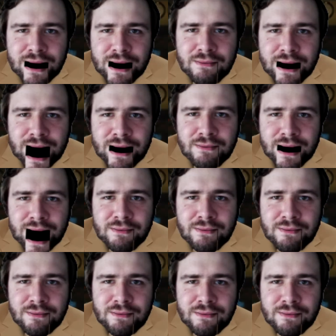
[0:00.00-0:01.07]
Be
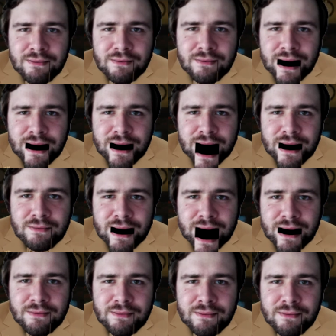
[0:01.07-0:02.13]
quiet. Go over
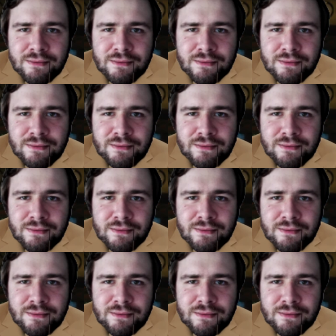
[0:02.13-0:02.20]
there.